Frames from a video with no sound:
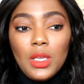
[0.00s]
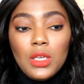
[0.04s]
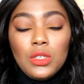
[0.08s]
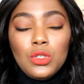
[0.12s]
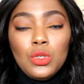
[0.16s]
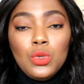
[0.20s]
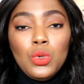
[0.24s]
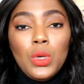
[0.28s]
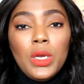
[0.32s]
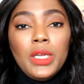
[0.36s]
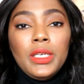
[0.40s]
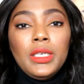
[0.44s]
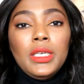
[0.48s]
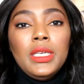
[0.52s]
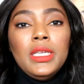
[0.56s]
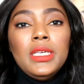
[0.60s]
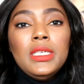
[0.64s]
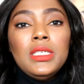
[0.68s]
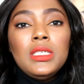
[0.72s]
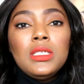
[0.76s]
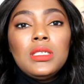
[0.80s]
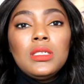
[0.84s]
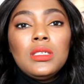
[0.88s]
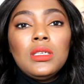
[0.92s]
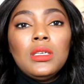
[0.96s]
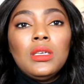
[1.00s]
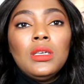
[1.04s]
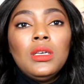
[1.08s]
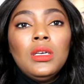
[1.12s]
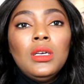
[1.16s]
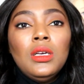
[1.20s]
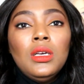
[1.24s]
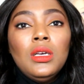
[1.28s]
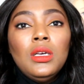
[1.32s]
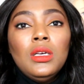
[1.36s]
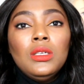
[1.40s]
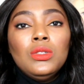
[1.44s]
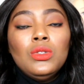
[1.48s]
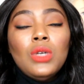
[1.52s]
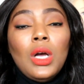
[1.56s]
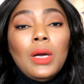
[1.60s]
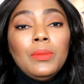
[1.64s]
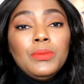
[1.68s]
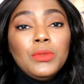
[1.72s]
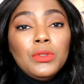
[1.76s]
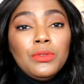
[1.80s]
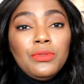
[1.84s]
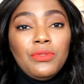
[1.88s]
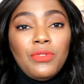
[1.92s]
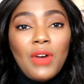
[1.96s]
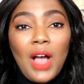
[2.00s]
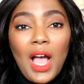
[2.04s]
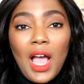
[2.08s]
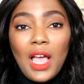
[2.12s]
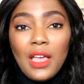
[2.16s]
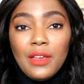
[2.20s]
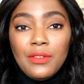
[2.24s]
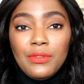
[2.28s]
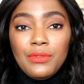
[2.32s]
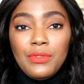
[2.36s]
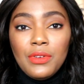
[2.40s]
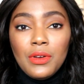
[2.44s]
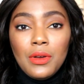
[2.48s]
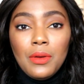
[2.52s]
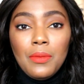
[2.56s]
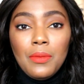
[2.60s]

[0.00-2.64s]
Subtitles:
to up to 5